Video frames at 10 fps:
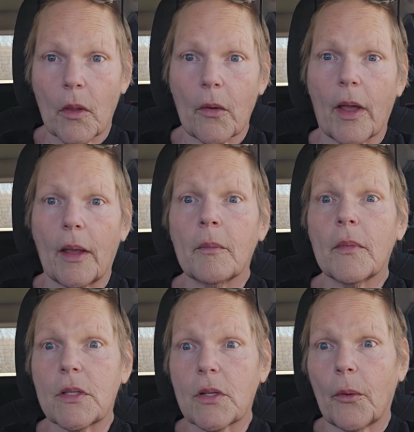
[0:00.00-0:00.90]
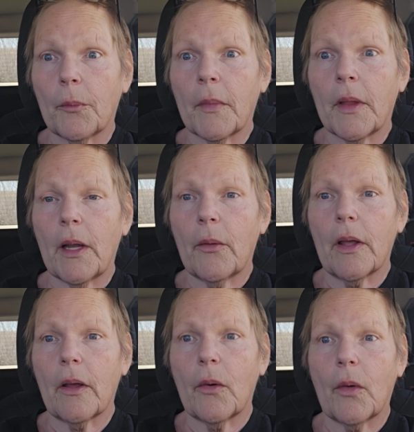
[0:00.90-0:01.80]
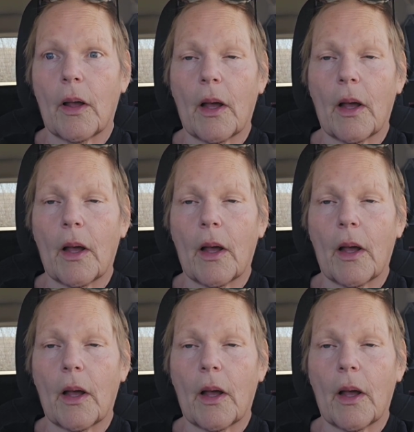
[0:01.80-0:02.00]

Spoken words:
Okay, so here we go.